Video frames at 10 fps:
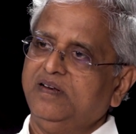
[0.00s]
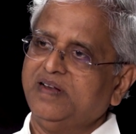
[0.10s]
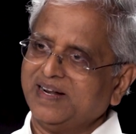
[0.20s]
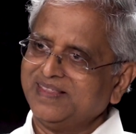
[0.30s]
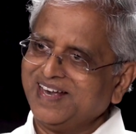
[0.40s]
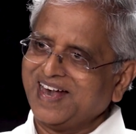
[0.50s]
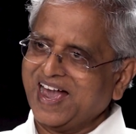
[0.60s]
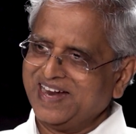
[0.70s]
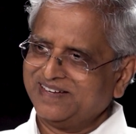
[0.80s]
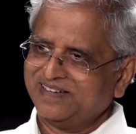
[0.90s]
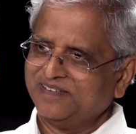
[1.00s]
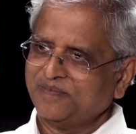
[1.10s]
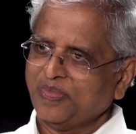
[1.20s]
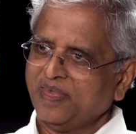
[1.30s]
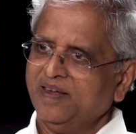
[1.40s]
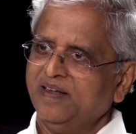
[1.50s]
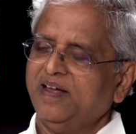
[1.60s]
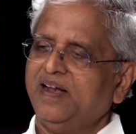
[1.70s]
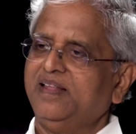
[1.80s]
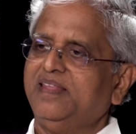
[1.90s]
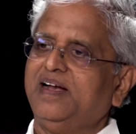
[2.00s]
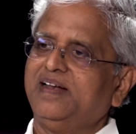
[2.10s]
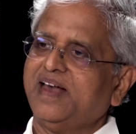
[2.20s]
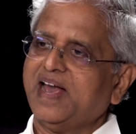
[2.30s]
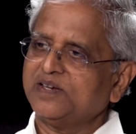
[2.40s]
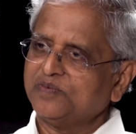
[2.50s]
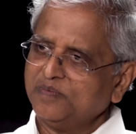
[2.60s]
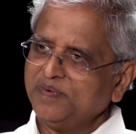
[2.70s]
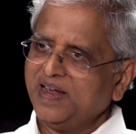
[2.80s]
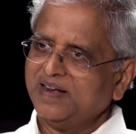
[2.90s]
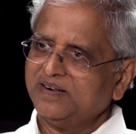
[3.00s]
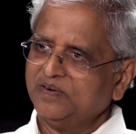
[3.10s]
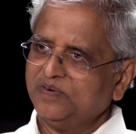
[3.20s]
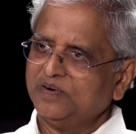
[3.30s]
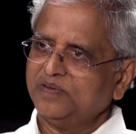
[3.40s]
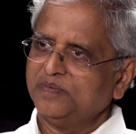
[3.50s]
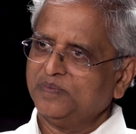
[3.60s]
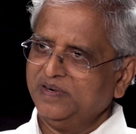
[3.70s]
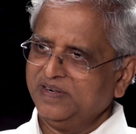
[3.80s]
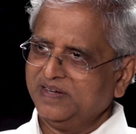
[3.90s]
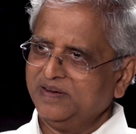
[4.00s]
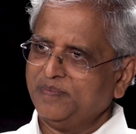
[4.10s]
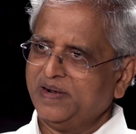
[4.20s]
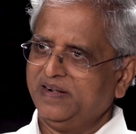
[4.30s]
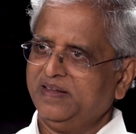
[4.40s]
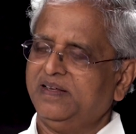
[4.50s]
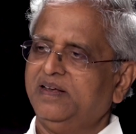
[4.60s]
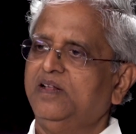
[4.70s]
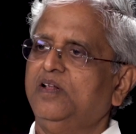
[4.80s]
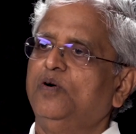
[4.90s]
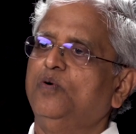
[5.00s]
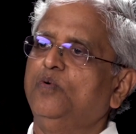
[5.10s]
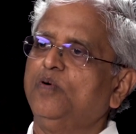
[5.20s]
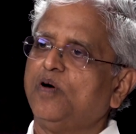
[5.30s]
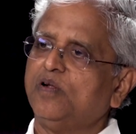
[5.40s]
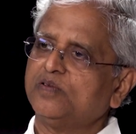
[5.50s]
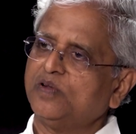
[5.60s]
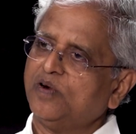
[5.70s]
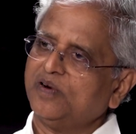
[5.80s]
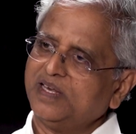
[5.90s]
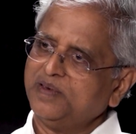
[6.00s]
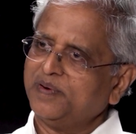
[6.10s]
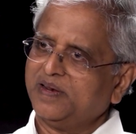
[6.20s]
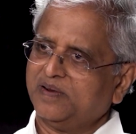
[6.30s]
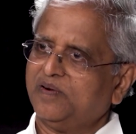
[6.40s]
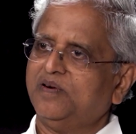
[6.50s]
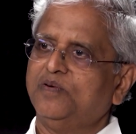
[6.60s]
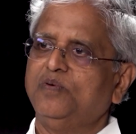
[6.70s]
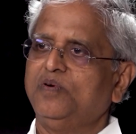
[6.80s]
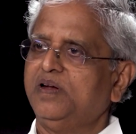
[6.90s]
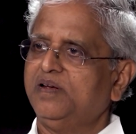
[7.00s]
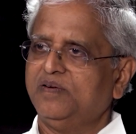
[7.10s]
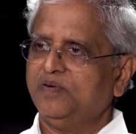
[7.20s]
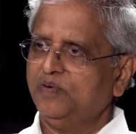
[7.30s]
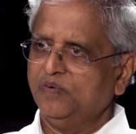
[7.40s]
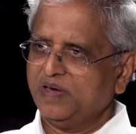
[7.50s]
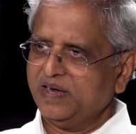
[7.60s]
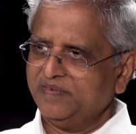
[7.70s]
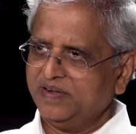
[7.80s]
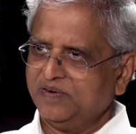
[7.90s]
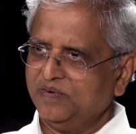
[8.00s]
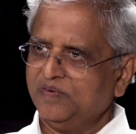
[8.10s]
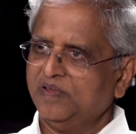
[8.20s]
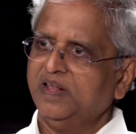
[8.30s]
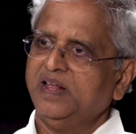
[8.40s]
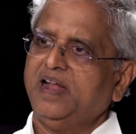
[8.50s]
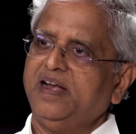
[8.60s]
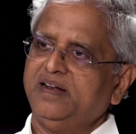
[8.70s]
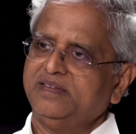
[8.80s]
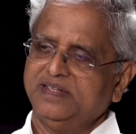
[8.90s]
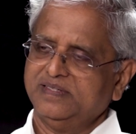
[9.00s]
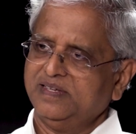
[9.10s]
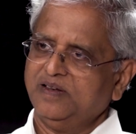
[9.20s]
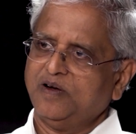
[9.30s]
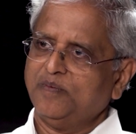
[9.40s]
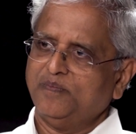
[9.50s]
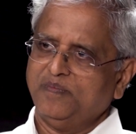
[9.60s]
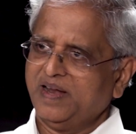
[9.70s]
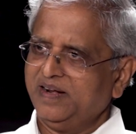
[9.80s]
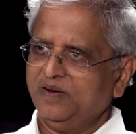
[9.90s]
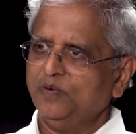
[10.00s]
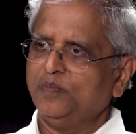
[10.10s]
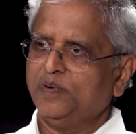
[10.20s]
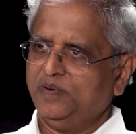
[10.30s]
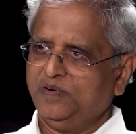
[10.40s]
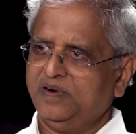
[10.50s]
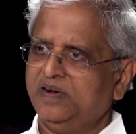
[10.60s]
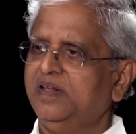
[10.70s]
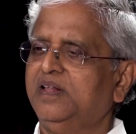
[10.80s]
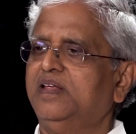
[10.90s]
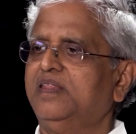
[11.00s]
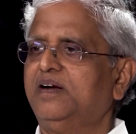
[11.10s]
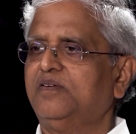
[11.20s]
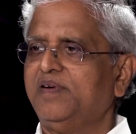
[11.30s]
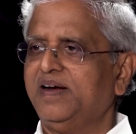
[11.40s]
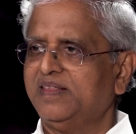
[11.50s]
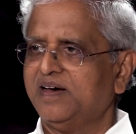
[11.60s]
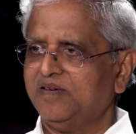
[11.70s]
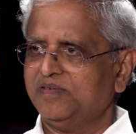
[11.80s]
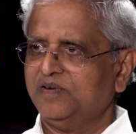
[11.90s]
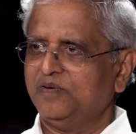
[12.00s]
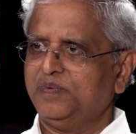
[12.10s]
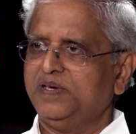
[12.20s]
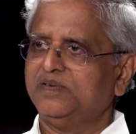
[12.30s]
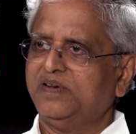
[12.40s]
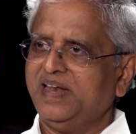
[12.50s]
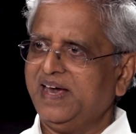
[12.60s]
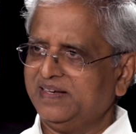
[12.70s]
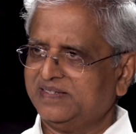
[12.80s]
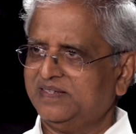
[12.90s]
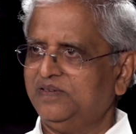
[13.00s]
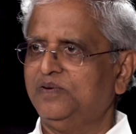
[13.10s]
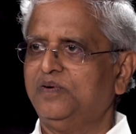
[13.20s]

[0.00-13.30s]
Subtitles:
get the cash, and that cash would be handed over to the political party, who would also not keep a record who gave it to. And since the law had a loophole that 20,000 rupees or less, you